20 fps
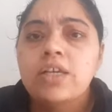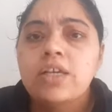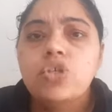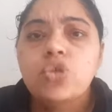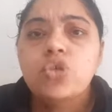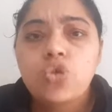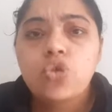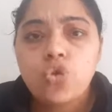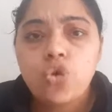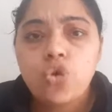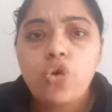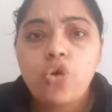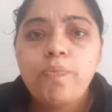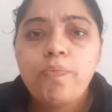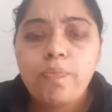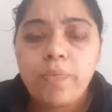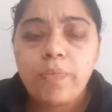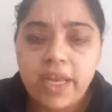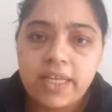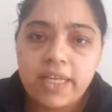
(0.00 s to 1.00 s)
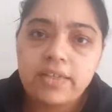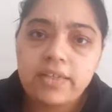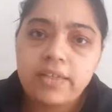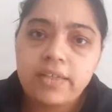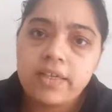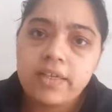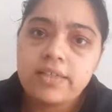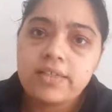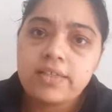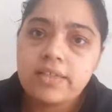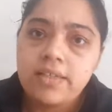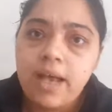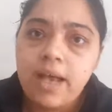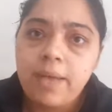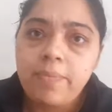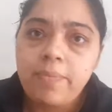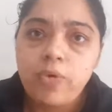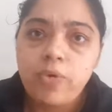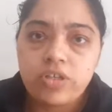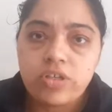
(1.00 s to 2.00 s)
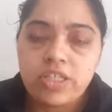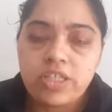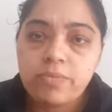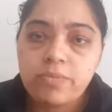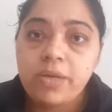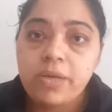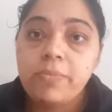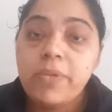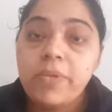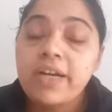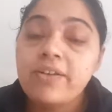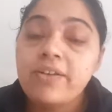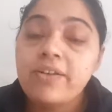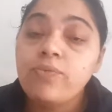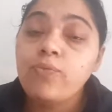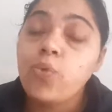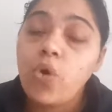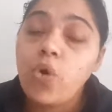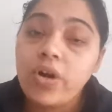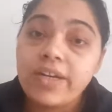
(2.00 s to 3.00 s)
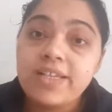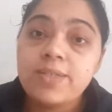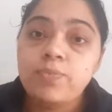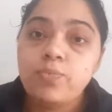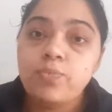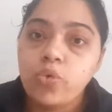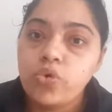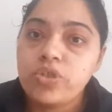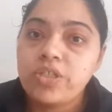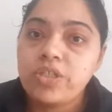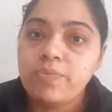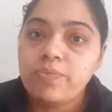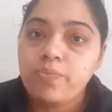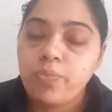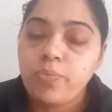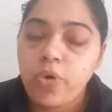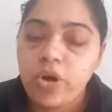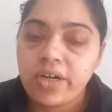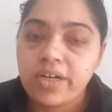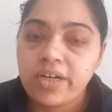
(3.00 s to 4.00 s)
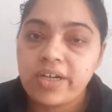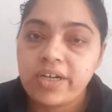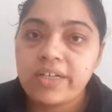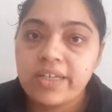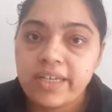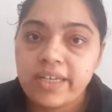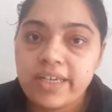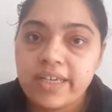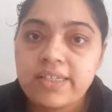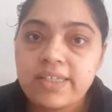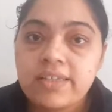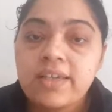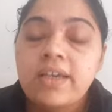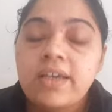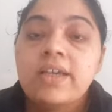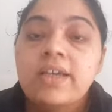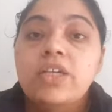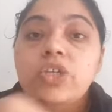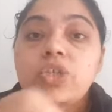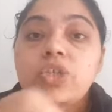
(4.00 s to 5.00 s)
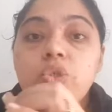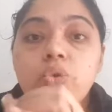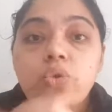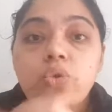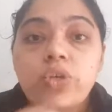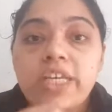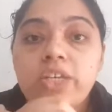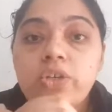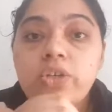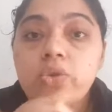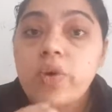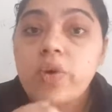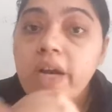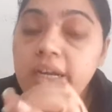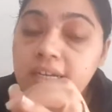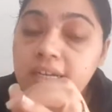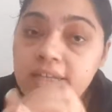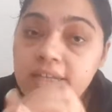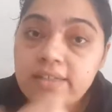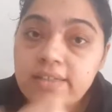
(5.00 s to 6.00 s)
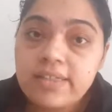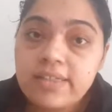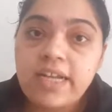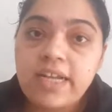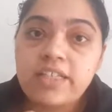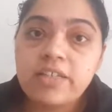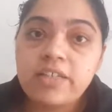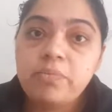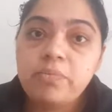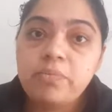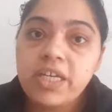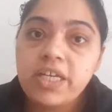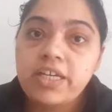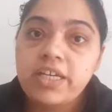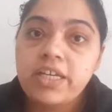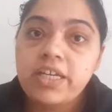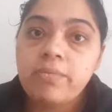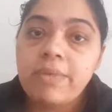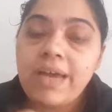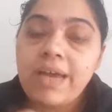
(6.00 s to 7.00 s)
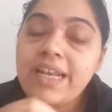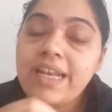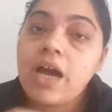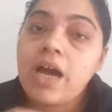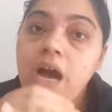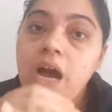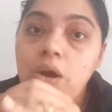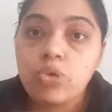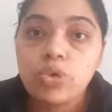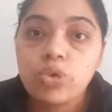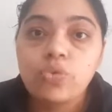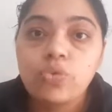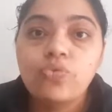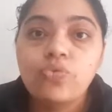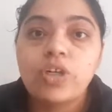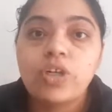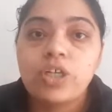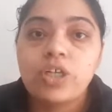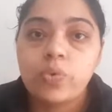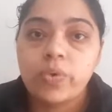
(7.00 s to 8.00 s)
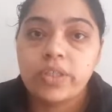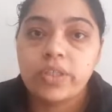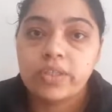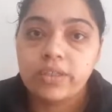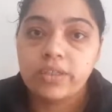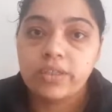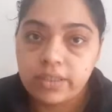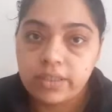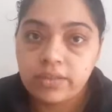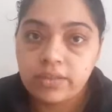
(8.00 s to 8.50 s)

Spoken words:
So many things are possible. But what is most important is you need to understand the medium and how to work with it.